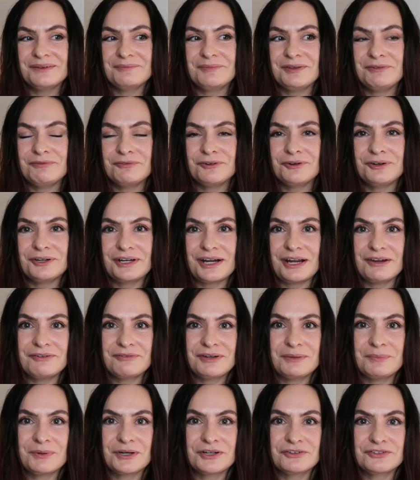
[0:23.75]
before I
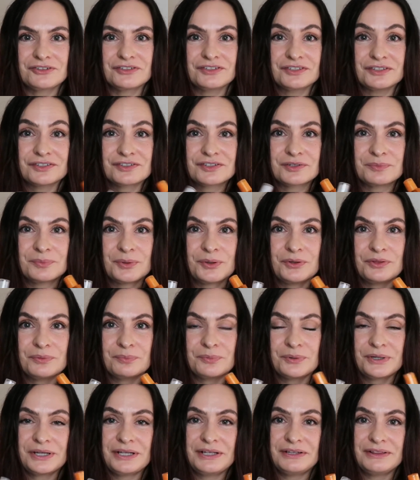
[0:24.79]
repurchase, because they're both
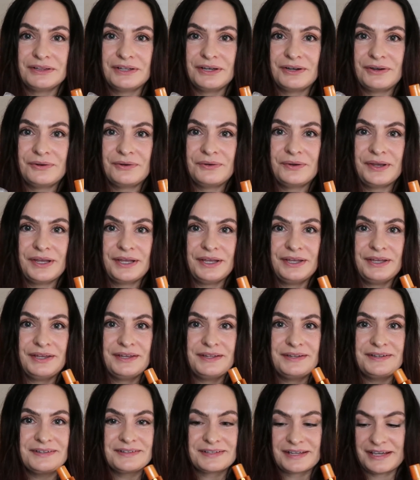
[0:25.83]
pretty low
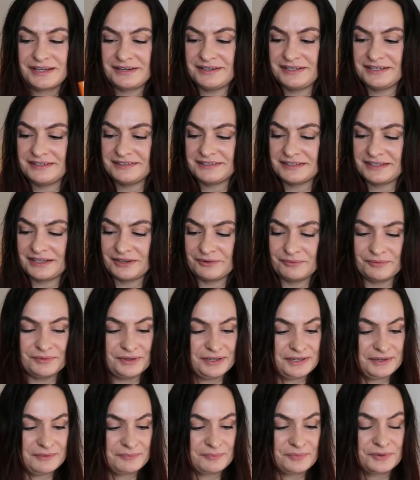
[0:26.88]
and I need to get
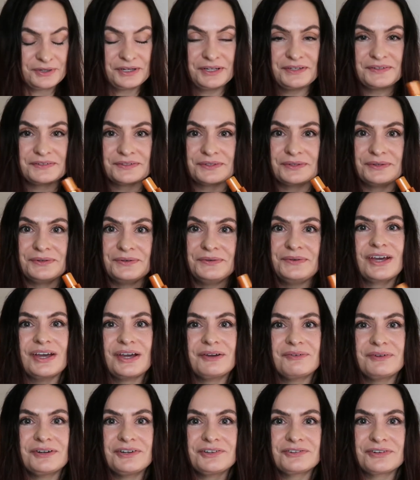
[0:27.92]
one pretty soon,
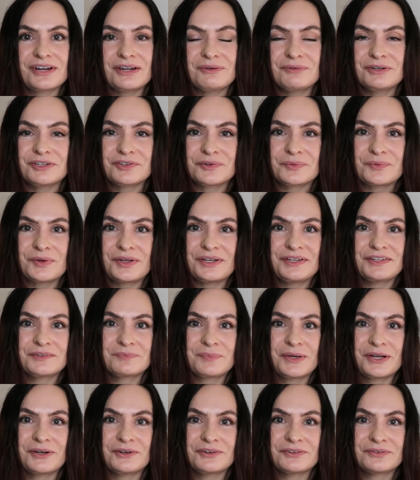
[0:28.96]
I want to try which one is
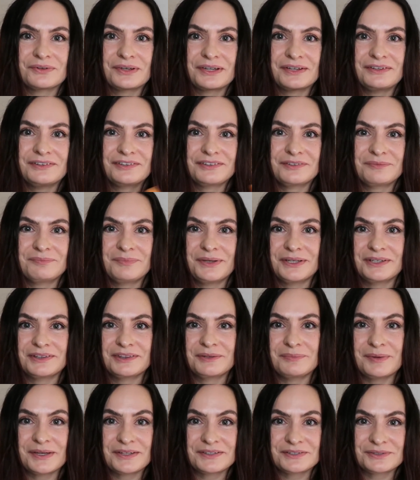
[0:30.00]
better so I can just pick
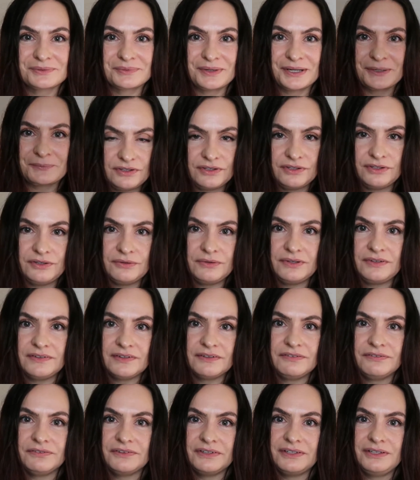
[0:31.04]
the best one. You would
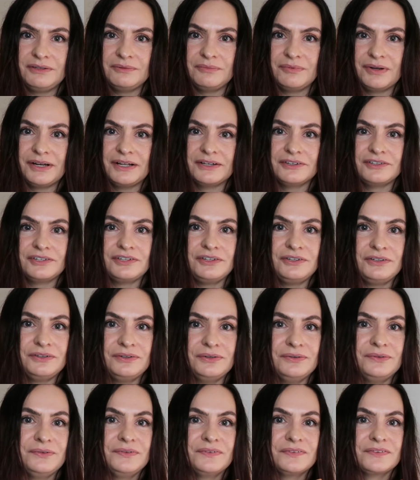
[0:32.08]
definitely want to
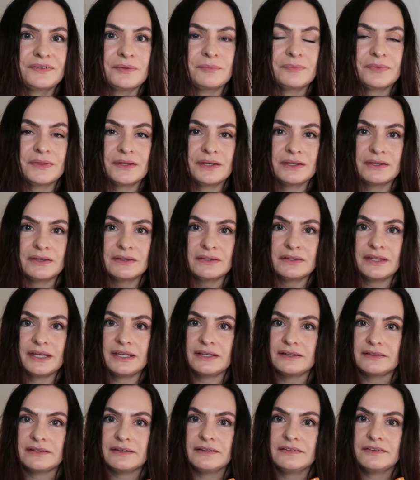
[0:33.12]
use something
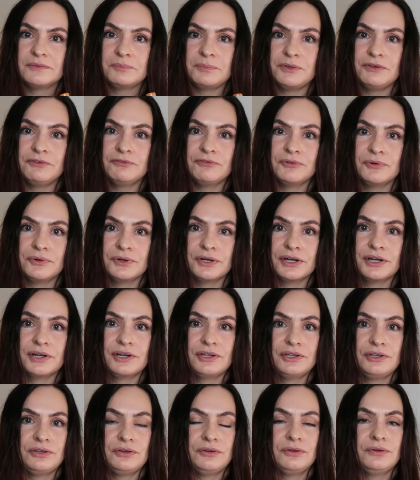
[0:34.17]
like this before
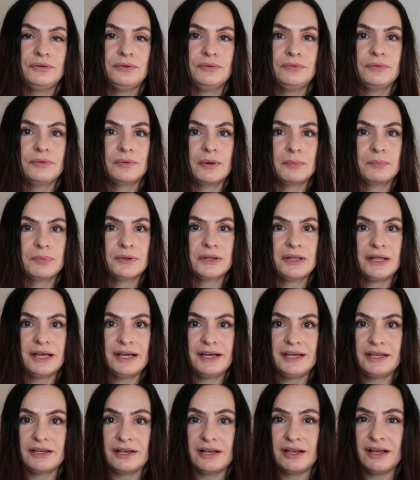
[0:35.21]
you
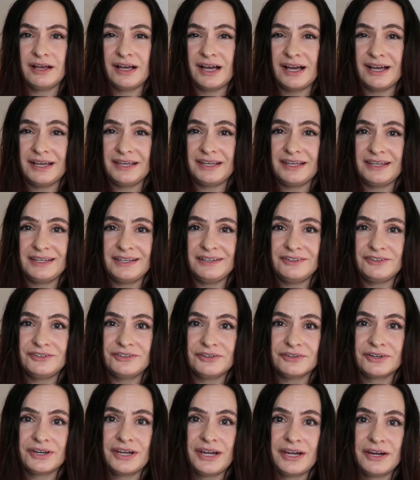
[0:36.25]
apply a high heat to
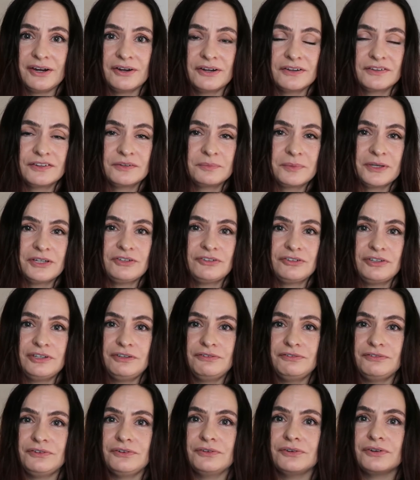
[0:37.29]
your hair, especially
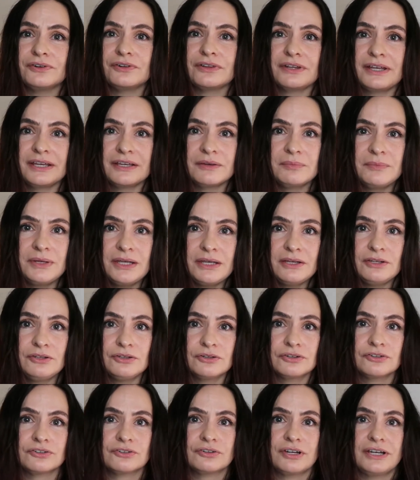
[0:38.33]
if you're like me and
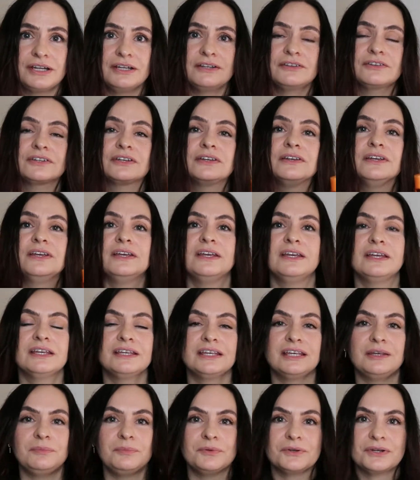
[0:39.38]
you're trying to
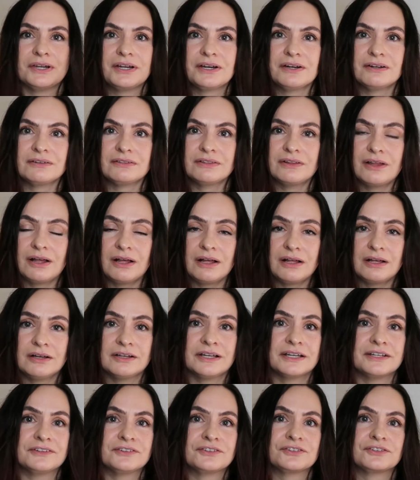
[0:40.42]
keep your hair
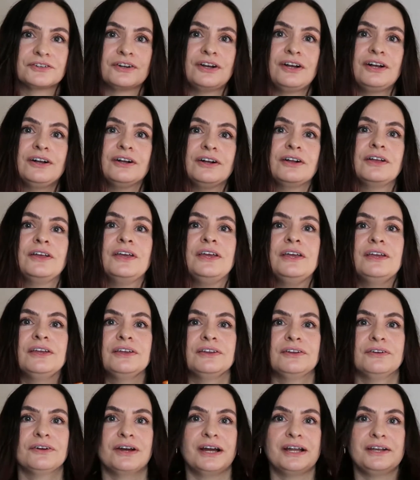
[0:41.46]
long and strong.
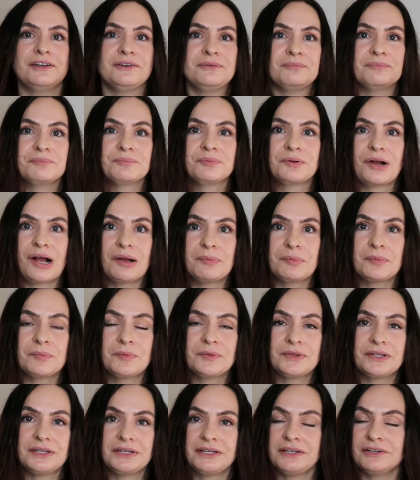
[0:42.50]
I
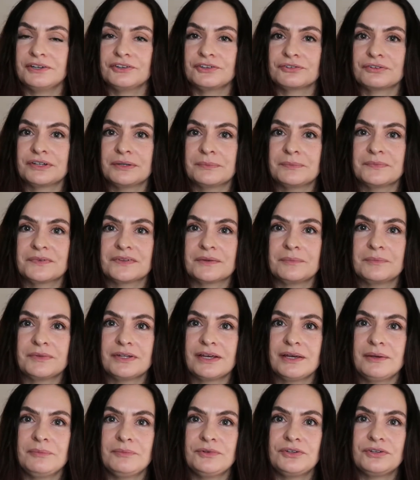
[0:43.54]
probably need a trim
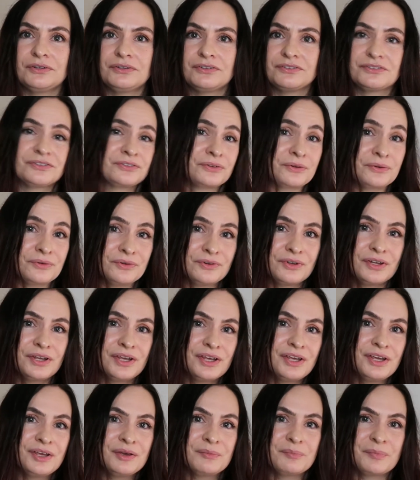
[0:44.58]
sometime soon,
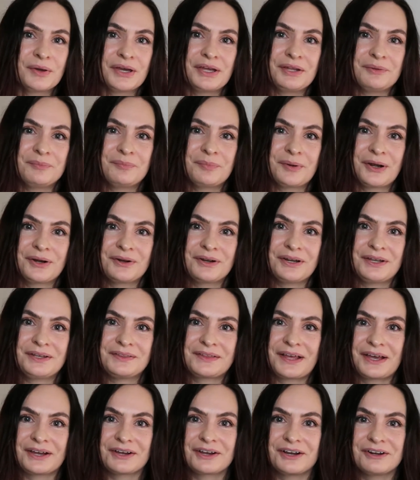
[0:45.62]
but barring
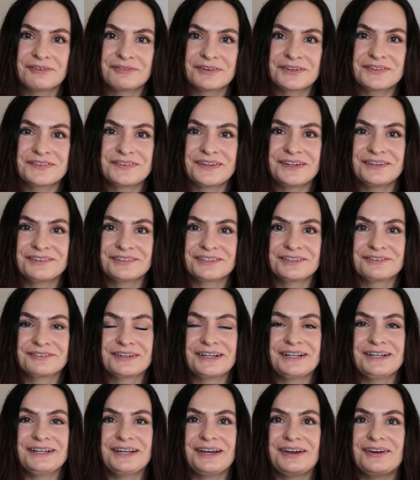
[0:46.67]
that conversation
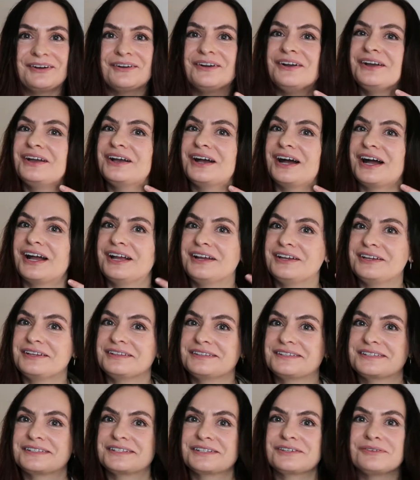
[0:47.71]
right now, I
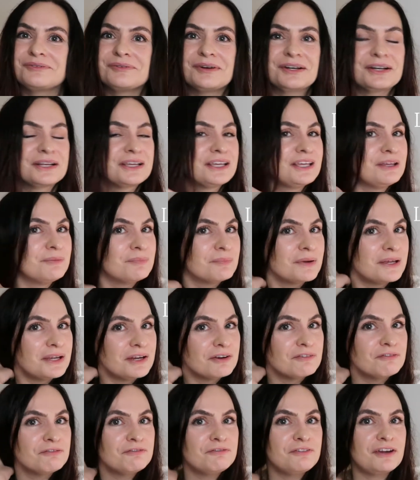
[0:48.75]
still want to keep my
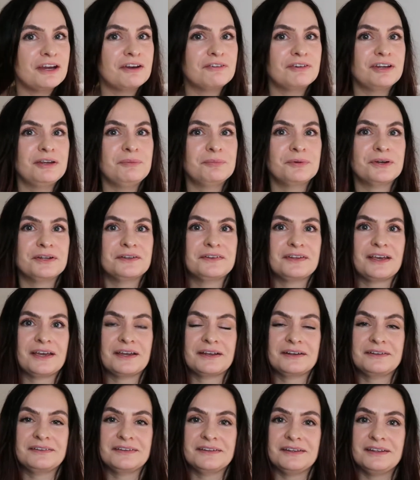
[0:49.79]
hair very
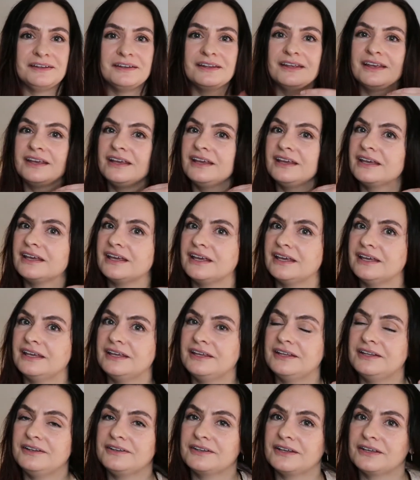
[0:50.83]
protected
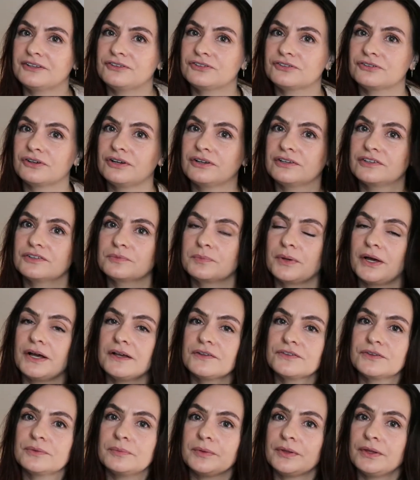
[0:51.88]
and as strong as
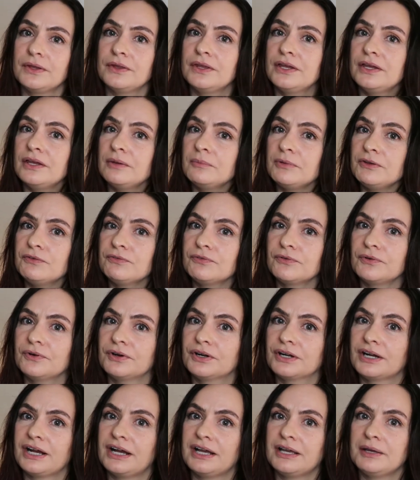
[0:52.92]
possible
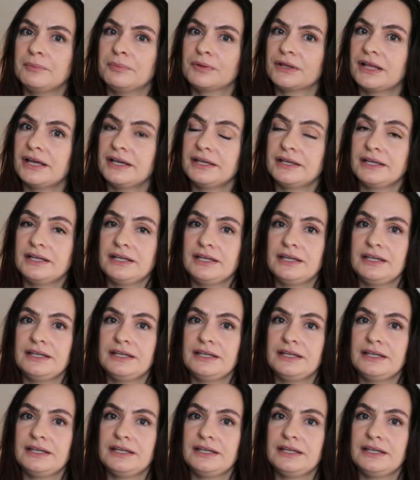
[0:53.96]
before I apply any